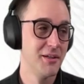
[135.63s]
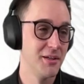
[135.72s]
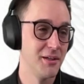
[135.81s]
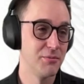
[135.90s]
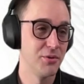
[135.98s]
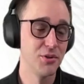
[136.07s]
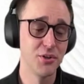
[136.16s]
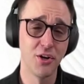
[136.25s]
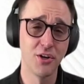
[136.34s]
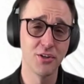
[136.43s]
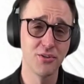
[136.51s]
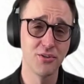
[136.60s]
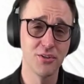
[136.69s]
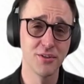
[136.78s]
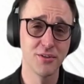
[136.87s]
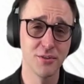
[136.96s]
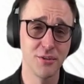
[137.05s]
Okay. You could argue that
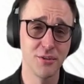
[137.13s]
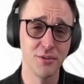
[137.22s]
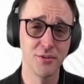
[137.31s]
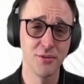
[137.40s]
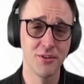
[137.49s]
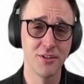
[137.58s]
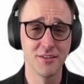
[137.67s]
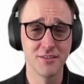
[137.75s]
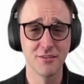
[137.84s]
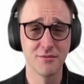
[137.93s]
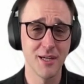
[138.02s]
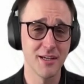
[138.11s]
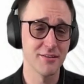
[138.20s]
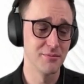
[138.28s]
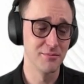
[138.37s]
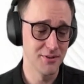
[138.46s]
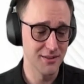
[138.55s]
the Toyota Corolla has since passed
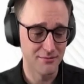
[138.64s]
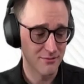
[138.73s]
it, but